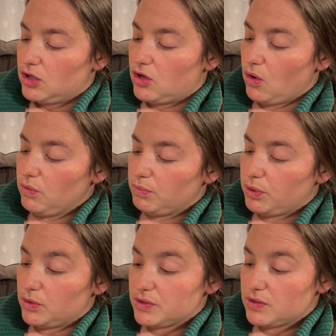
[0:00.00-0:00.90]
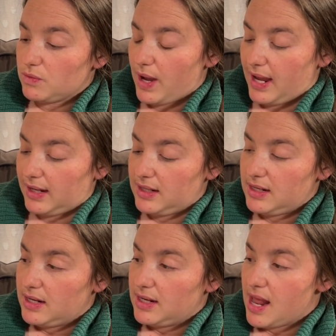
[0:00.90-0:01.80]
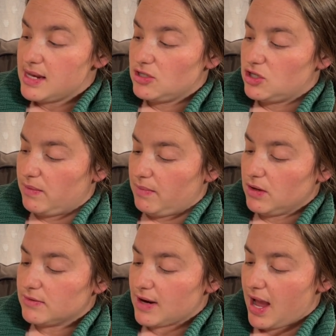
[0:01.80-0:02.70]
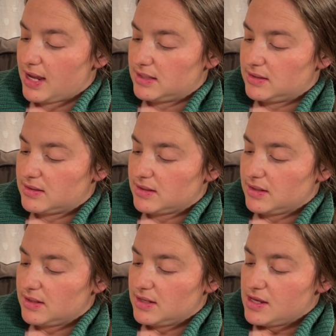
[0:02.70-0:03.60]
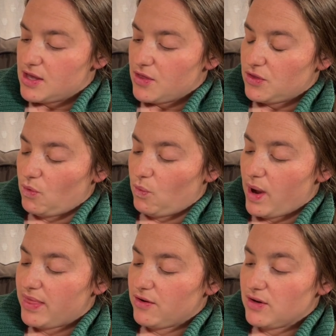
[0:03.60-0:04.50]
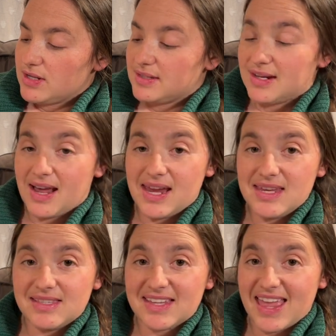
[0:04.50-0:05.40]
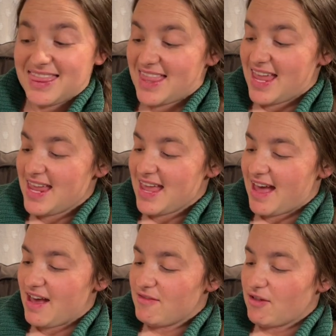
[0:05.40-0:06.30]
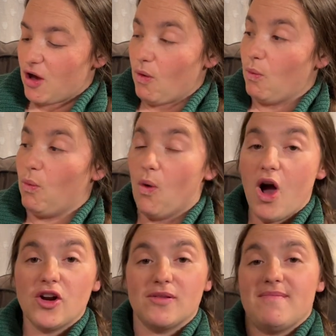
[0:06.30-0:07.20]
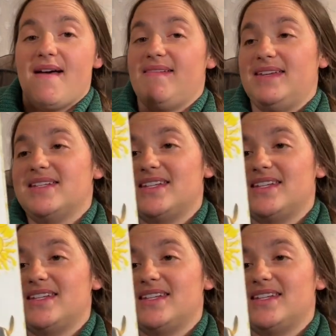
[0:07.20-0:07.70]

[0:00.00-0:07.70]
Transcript: Goat pulls the wagon and Chipmunk rides. The weather is nice and they have a watermelon